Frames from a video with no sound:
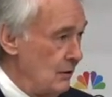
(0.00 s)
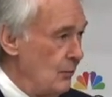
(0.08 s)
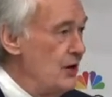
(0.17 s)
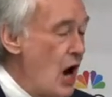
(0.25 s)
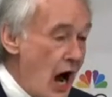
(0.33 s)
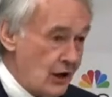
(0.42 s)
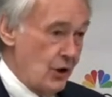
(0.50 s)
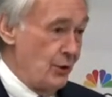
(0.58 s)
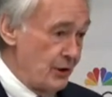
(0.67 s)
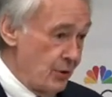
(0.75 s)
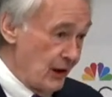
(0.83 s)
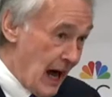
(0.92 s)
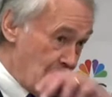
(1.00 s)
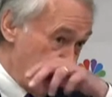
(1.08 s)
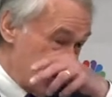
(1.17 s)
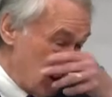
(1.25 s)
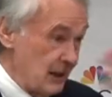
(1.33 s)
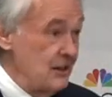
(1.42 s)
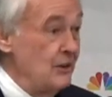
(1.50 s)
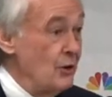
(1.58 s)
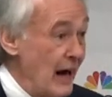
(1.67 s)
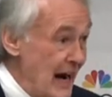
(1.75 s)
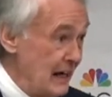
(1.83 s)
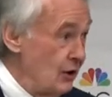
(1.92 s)
We're not going to allow this to continue
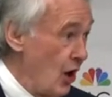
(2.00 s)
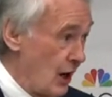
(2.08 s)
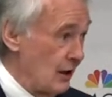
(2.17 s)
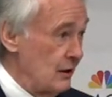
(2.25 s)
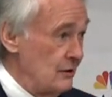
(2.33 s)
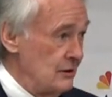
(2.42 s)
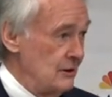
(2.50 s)
any longer.